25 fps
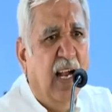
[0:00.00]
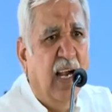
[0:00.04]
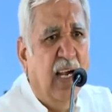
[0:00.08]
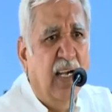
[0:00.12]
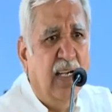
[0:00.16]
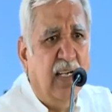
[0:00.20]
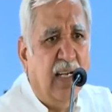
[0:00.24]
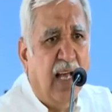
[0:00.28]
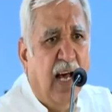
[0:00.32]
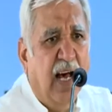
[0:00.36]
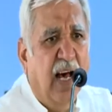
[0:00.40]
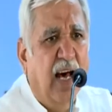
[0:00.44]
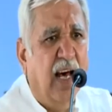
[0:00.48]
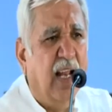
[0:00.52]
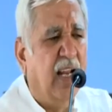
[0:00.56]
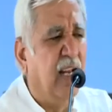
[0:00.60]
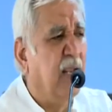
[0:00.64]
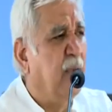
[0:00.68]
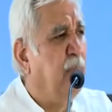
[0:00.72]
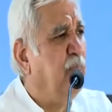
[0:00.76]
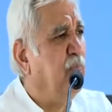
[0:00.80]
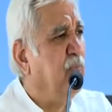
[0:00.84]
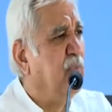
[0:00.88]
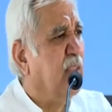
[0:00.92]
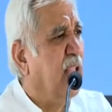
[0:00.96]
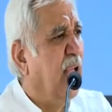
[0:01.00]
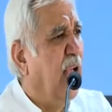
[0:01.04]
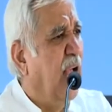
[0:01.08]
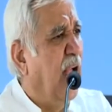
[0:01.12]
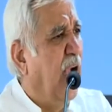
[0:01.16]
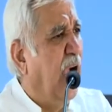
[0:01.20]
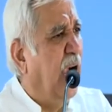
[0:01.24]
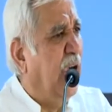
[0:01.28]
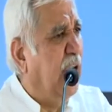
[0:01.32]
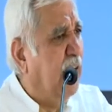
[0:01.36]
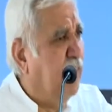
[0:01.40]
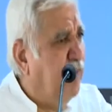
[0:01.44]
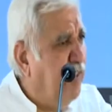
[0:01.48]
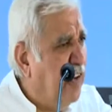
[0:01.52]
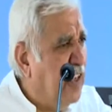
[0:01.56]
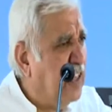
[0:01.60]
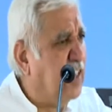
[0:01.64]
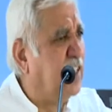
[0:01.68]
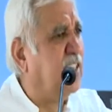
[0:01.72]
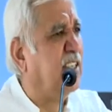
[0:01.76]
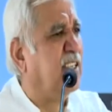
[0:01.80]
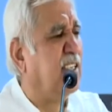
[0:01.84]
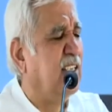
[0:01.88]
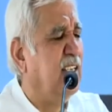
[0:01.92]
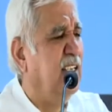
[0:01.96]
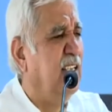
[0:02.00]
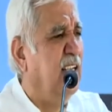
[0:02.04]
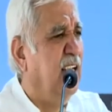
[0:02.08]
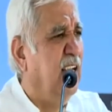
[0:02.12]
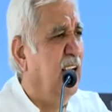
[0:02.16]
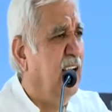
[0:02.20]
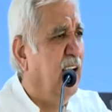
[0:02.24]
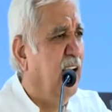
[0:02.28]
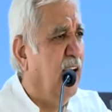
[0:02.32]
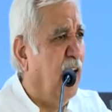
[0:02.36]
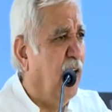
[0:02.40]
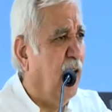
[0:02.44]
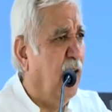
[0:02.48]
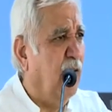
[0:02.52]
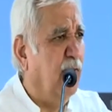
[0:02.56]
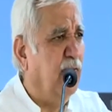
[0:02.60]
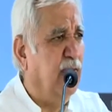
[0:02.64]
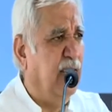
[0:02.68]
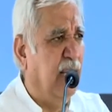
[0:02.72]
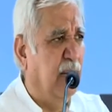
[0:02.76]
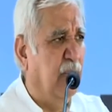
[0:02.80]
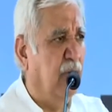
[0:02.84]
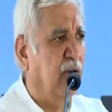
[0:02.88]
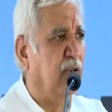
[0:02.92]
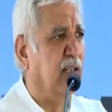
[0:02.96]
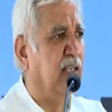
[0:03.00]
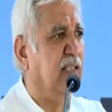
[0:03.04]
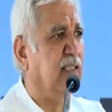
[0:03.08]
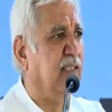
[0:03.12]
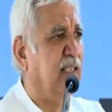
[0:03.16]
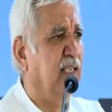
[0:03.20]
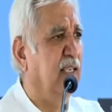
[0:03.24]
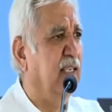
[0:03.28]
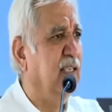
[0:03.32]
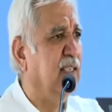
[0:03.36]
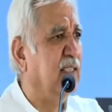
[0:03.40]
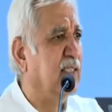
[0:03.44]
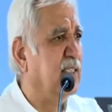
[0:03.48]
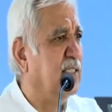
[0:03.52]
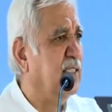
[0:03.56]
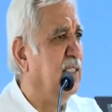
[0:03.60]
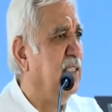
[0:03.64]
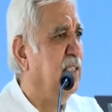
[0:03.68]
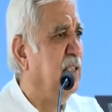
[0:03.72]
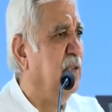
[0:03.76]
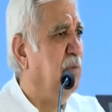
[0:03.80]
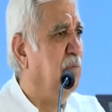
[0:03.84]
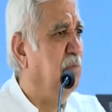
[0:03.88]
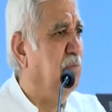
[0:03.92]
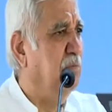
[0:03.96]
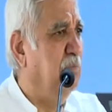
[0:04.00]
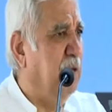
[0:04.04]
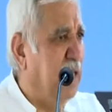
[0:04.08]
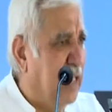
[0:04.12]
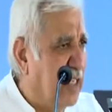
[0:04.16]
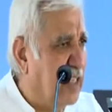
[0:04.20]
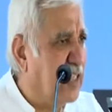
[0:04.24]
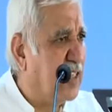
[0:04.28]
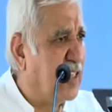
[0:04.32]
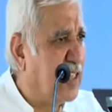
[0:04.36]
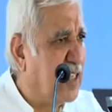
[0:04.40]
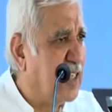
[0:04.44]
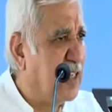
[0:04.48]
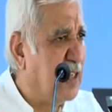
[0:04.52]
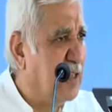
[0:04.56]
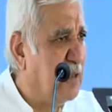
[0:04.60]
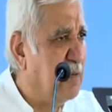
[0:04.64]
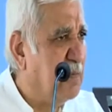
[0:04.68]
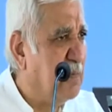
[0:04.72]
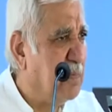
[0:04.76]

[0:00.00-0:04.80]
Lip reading: entire edifice of democracy is based.